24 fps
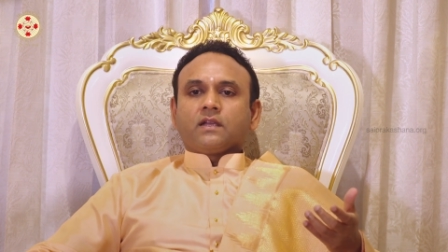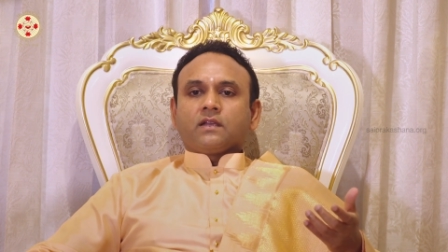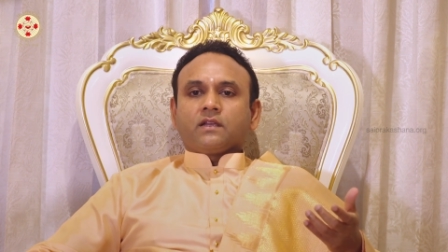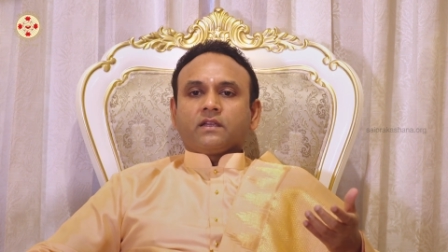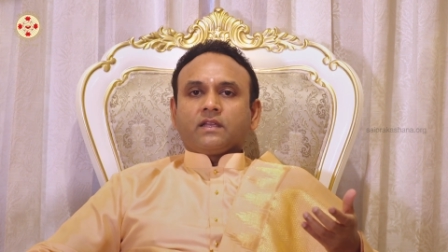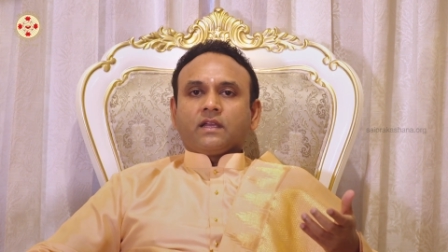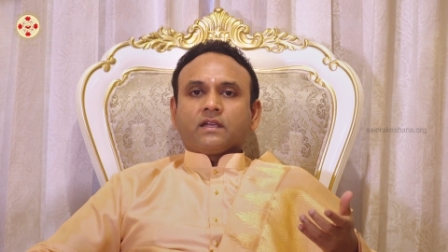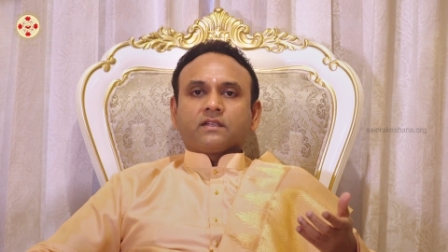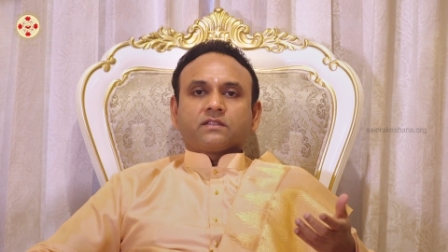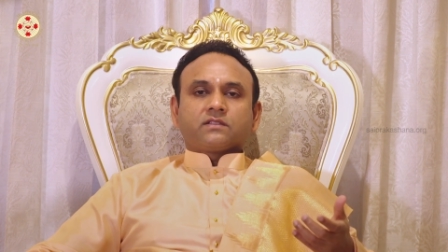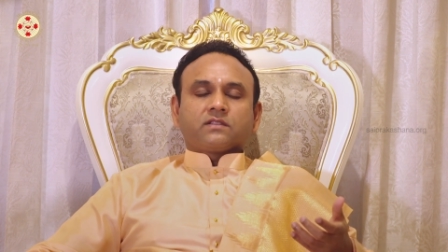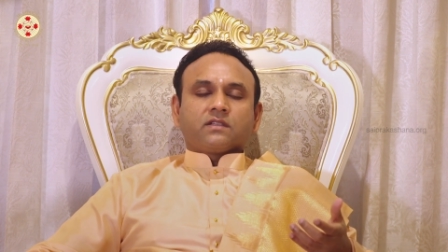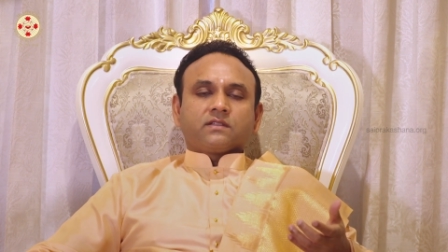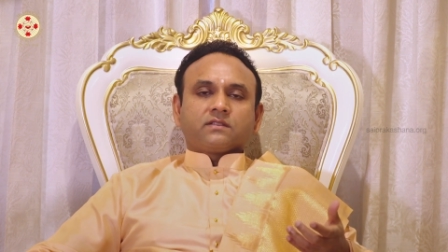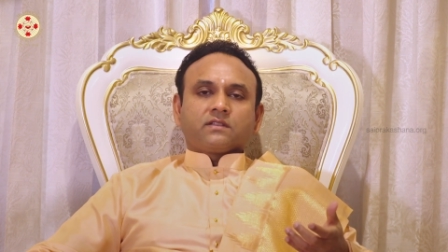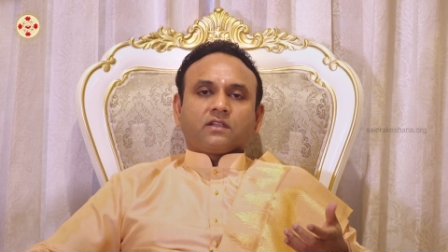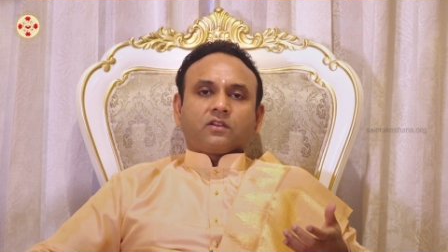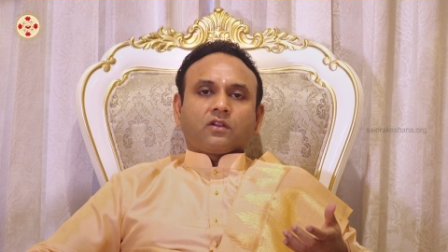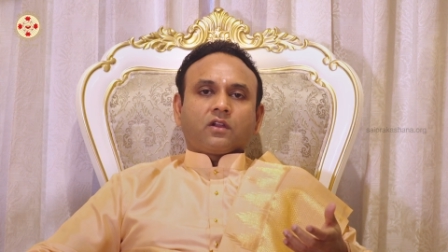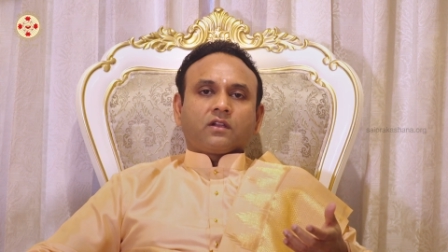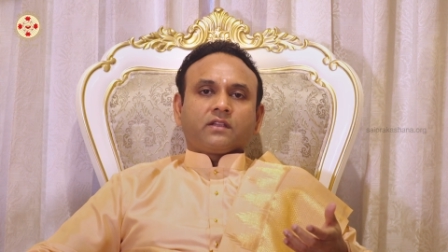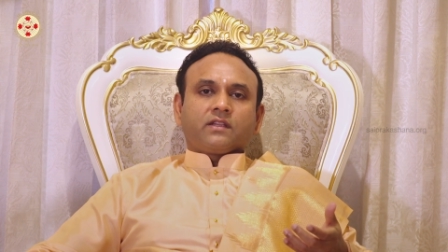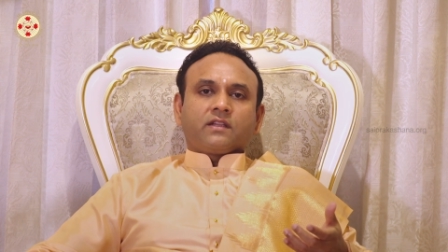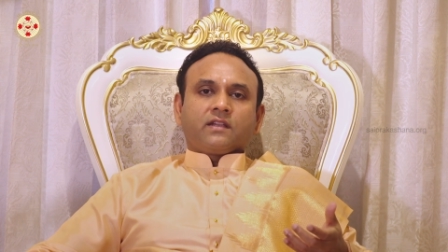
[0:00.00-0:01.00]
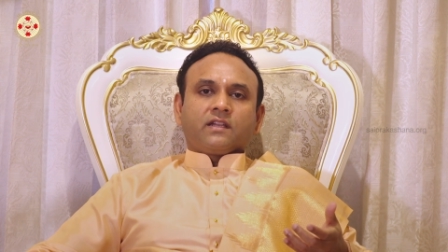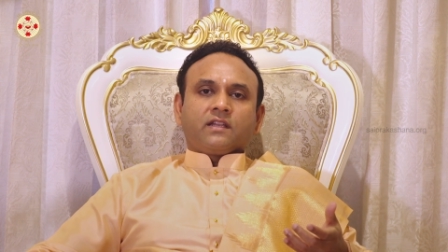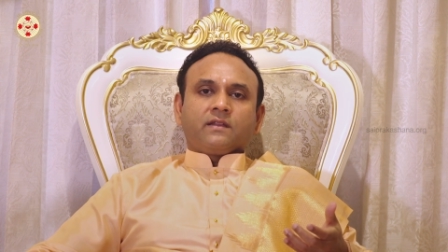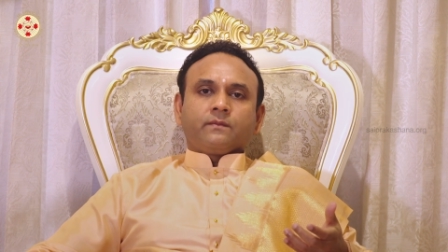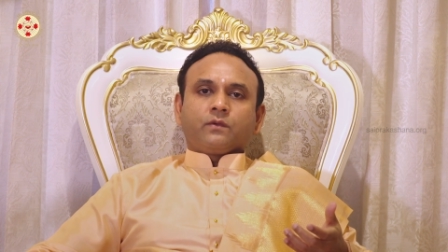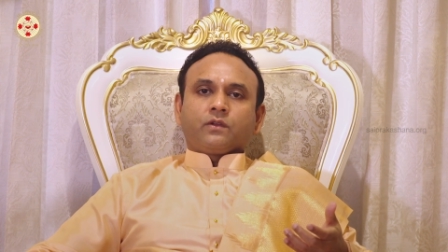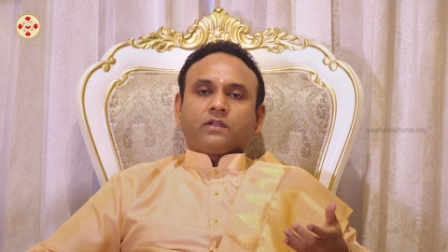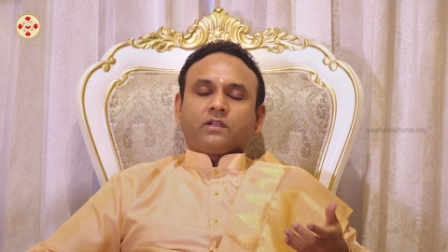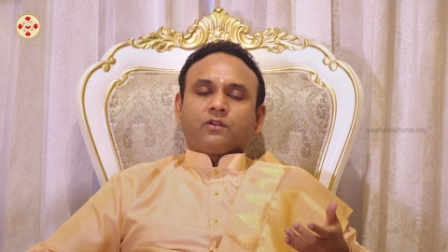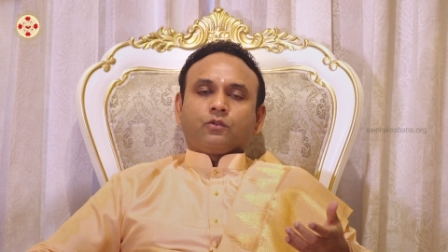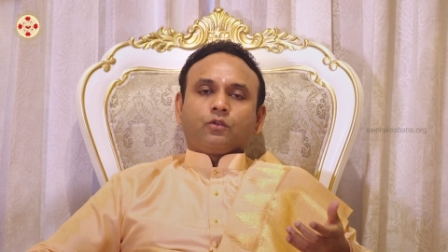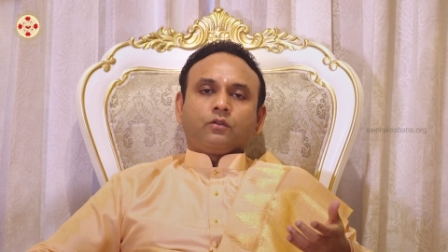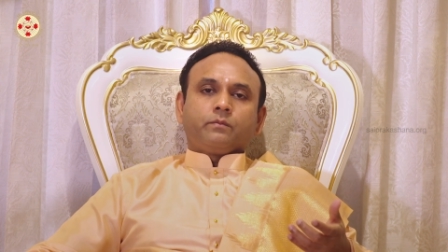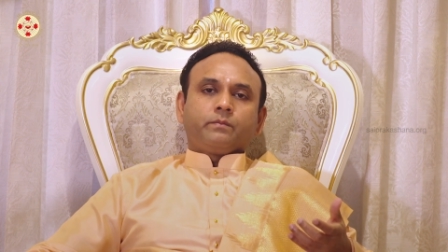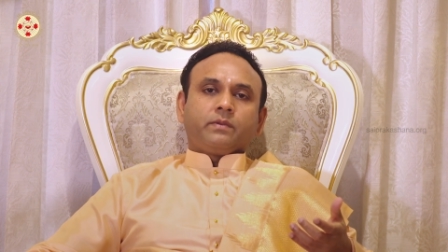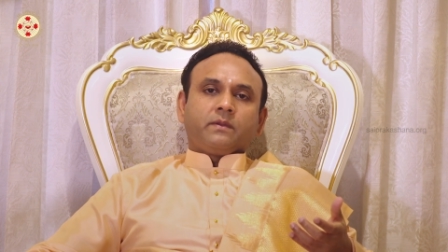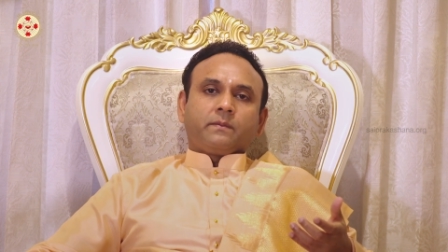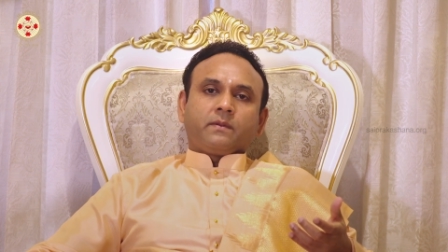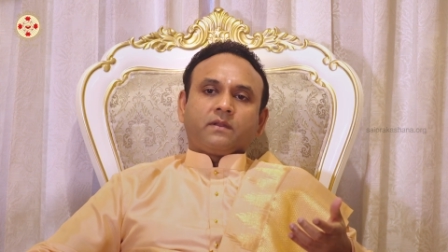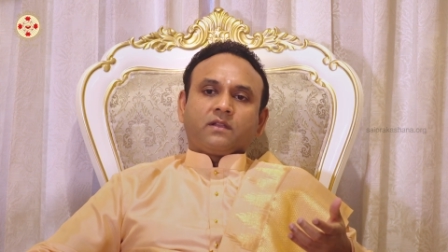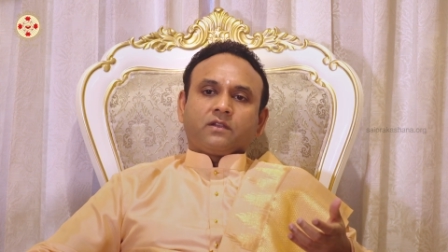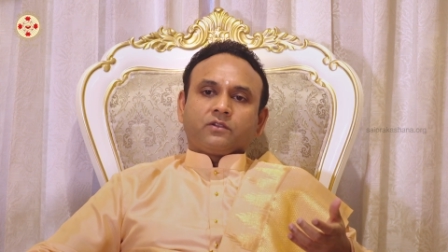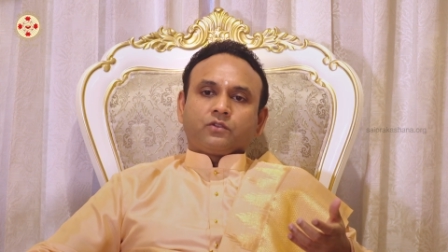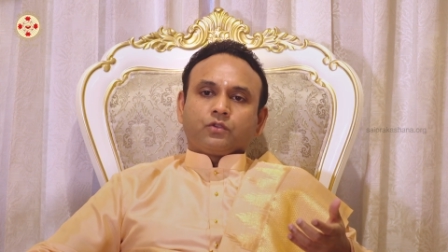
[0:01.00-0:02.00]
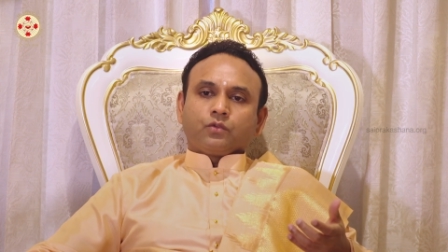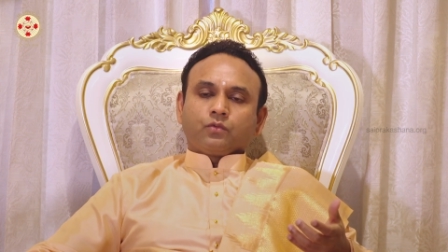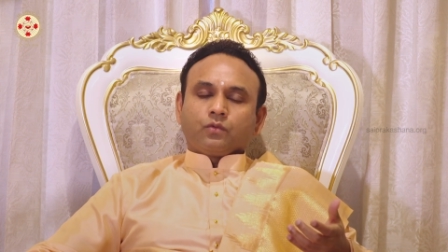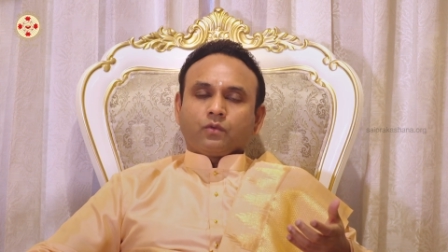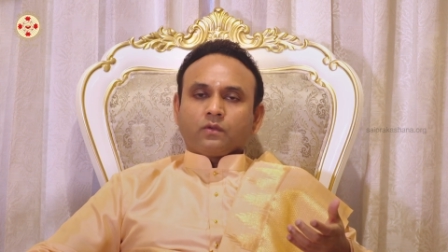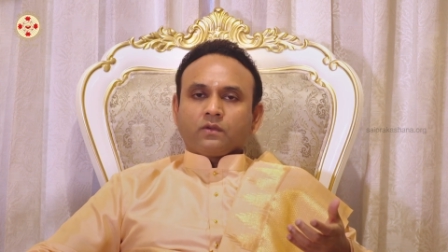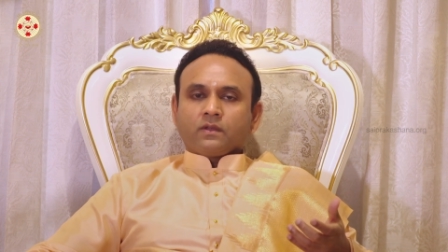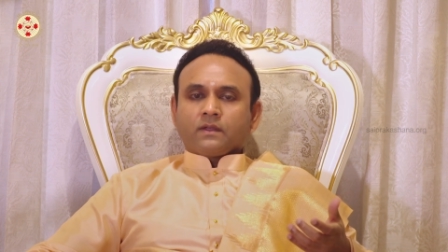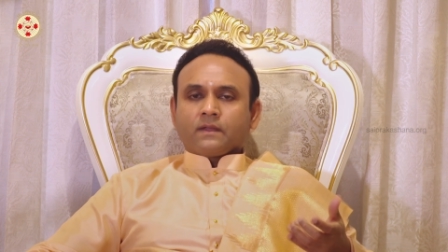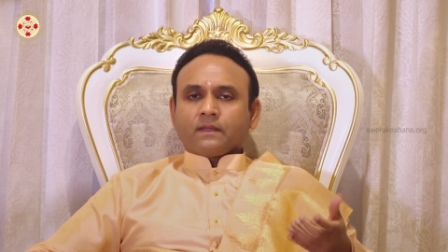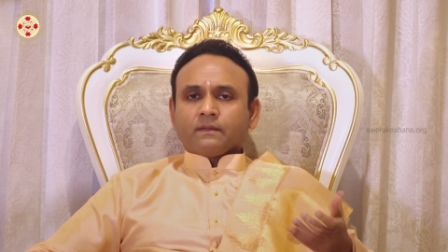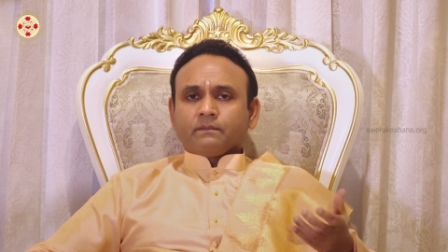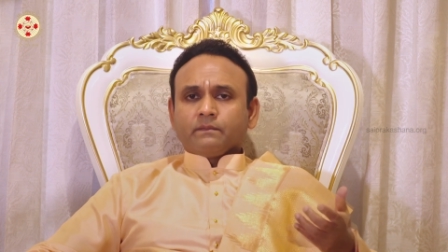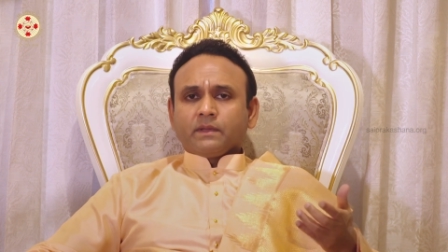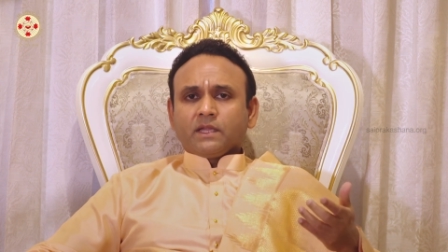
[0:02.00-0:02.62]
youngsters are not there anymore and old people are too old.